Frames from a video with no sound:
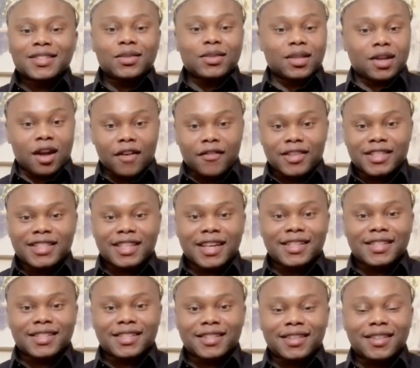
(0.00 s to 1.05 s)
to the
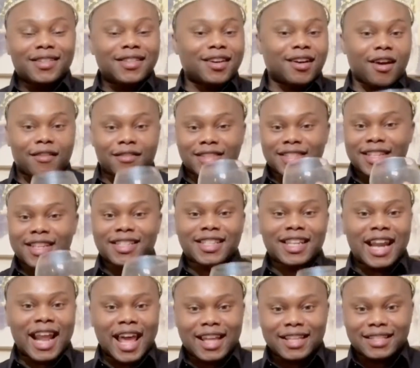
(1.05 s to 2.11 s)
conversation. The conversation
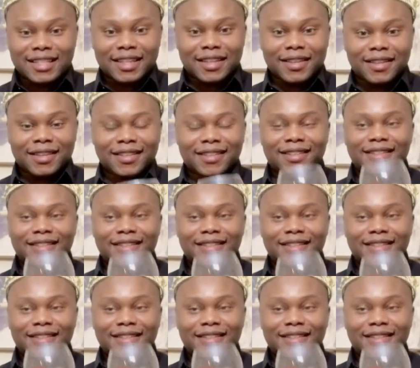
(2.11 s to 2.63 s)
has it.